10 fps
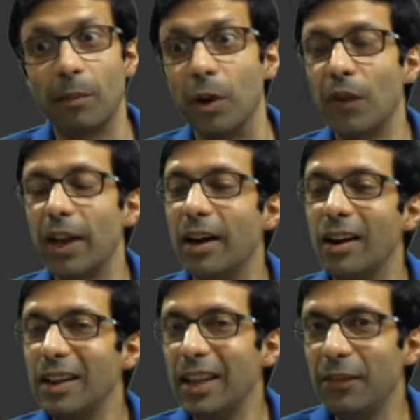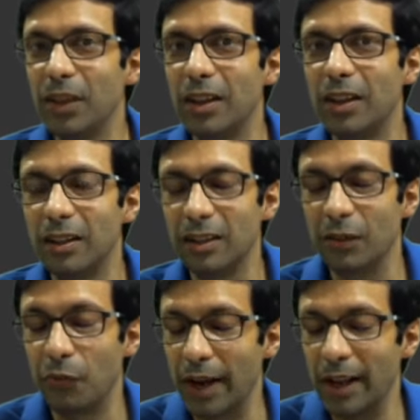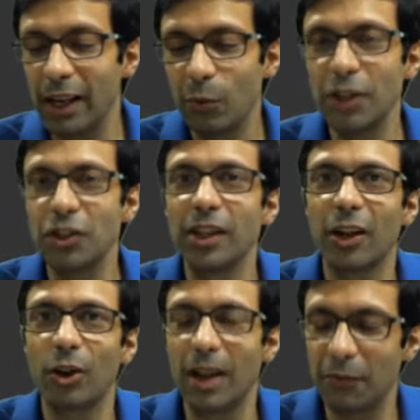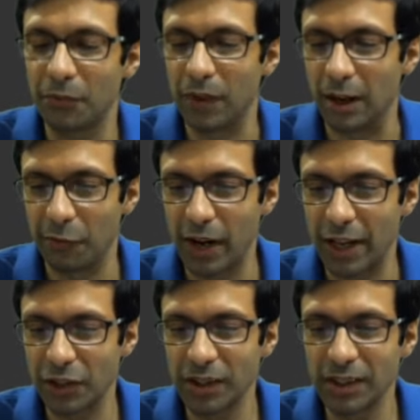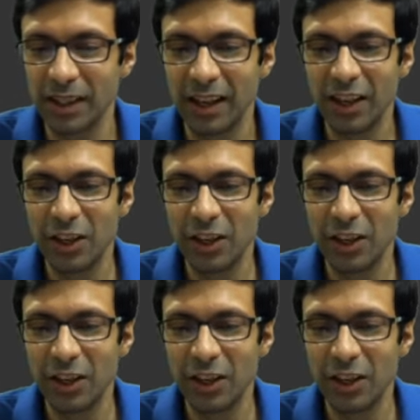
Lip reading: But we can't leave the final equation, cannot have fractions.